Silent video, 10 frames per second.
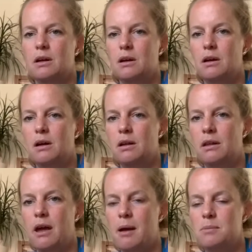on
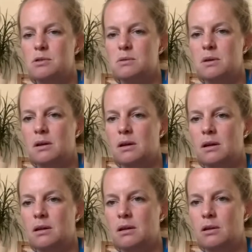the hamstring
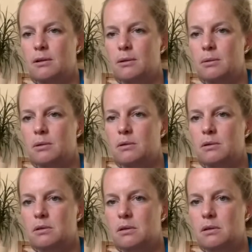and the glutes
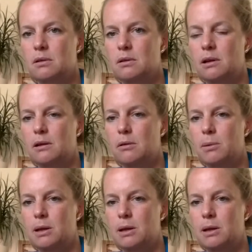a little bit.